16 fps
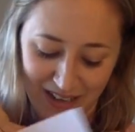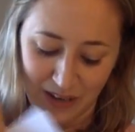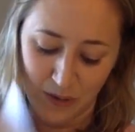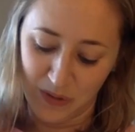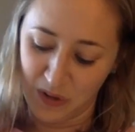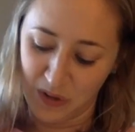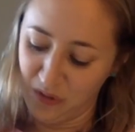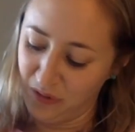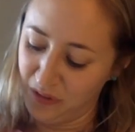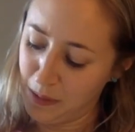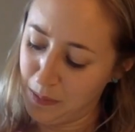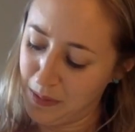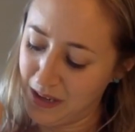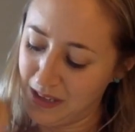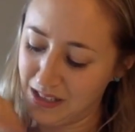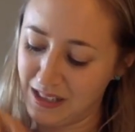When you flip
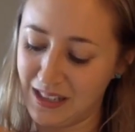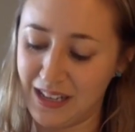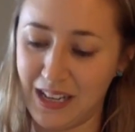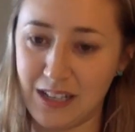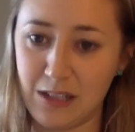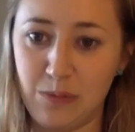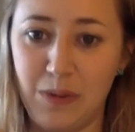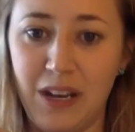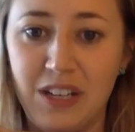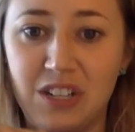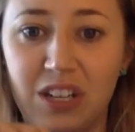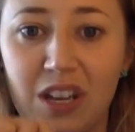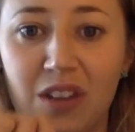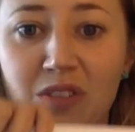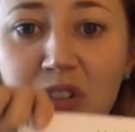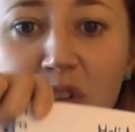it to the next page, it
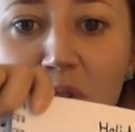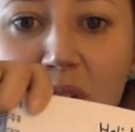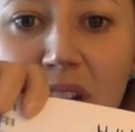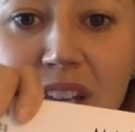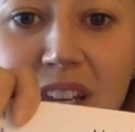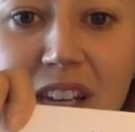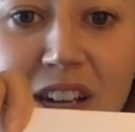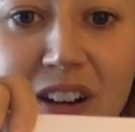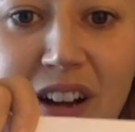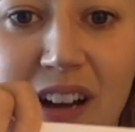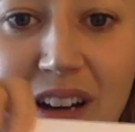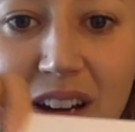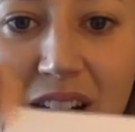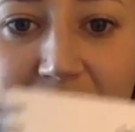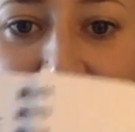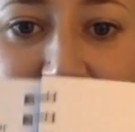gives you a year at
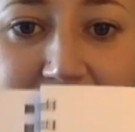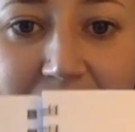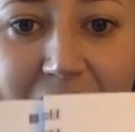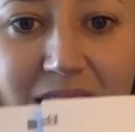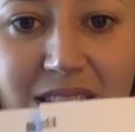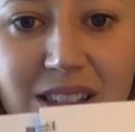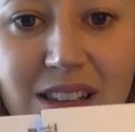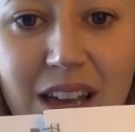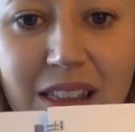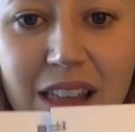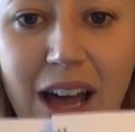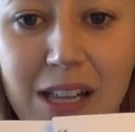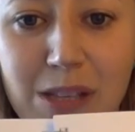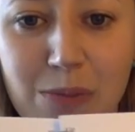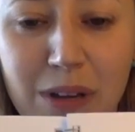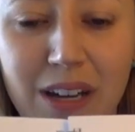a glance, and
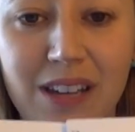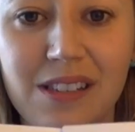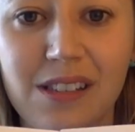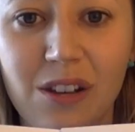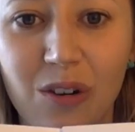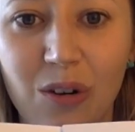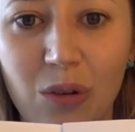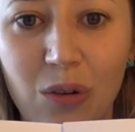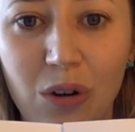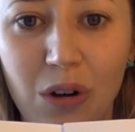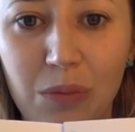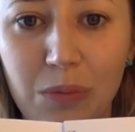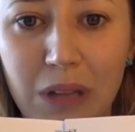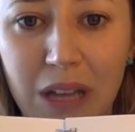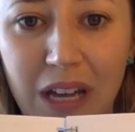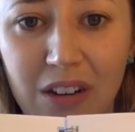that's because the whole
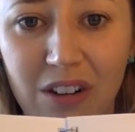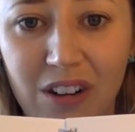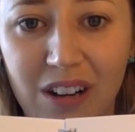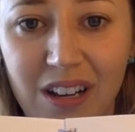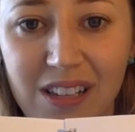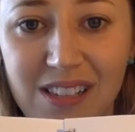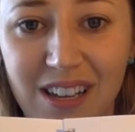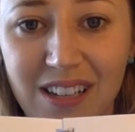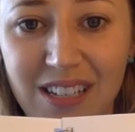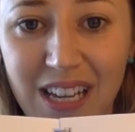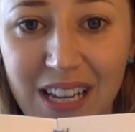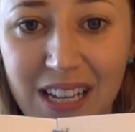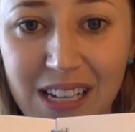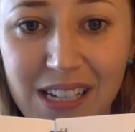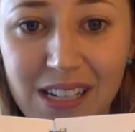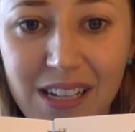planner is
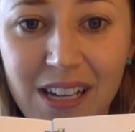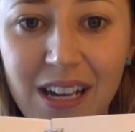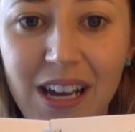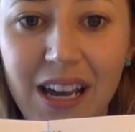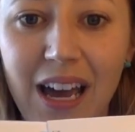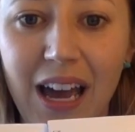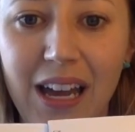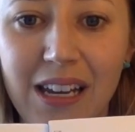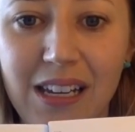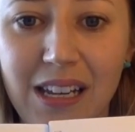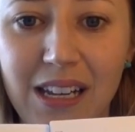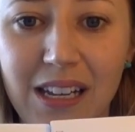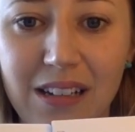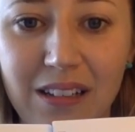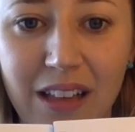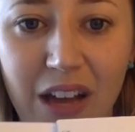undated, and
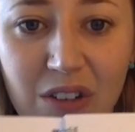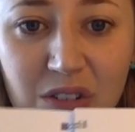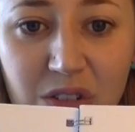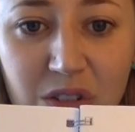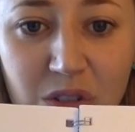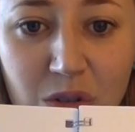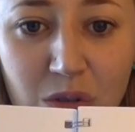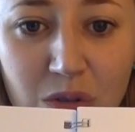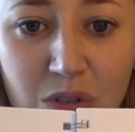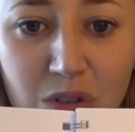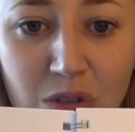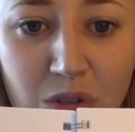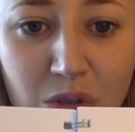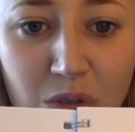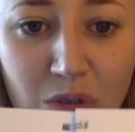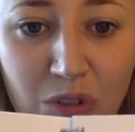it allows you
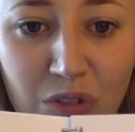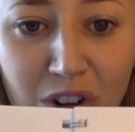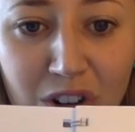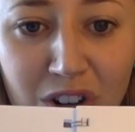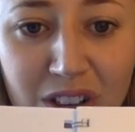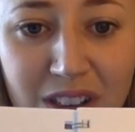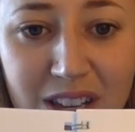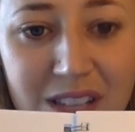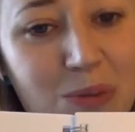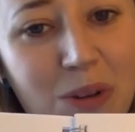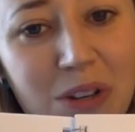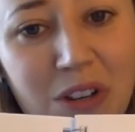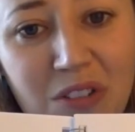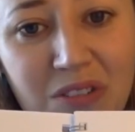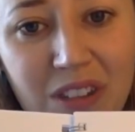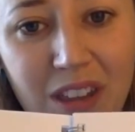to refer to this when
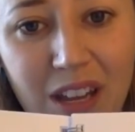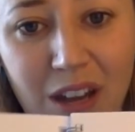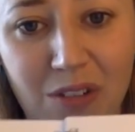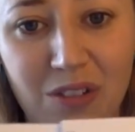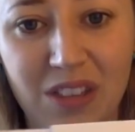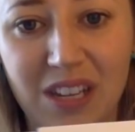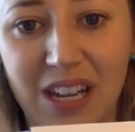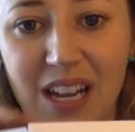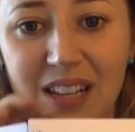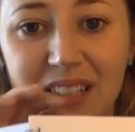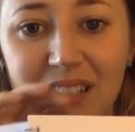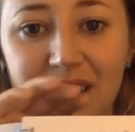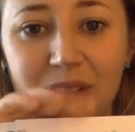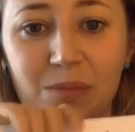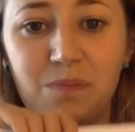you're filling out the dates.